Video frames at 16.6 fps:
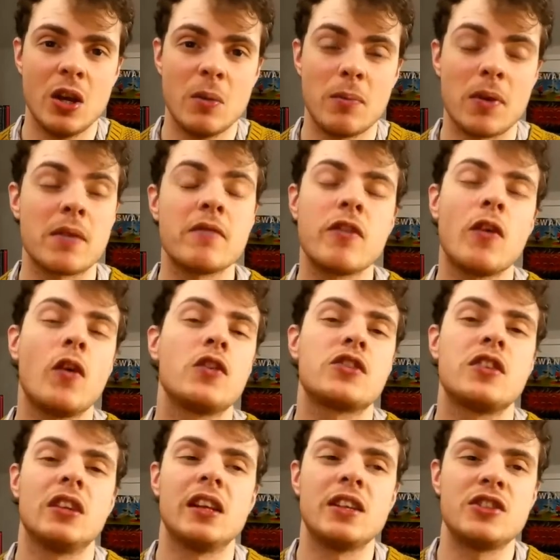but
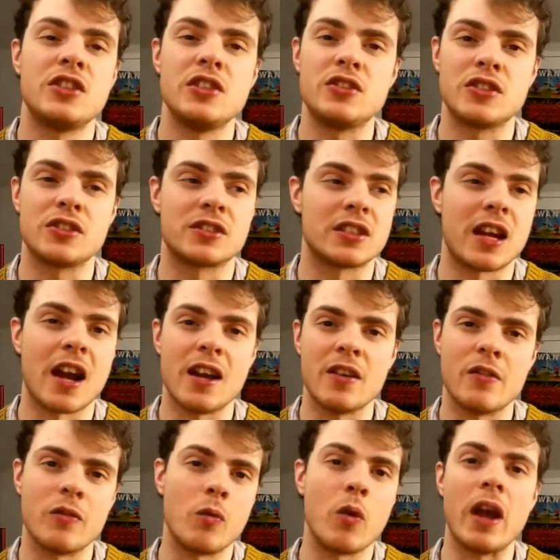unfortunately she's just a kind
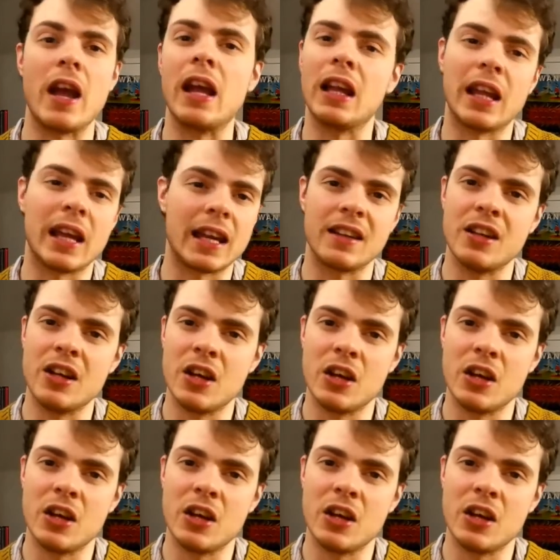of wailing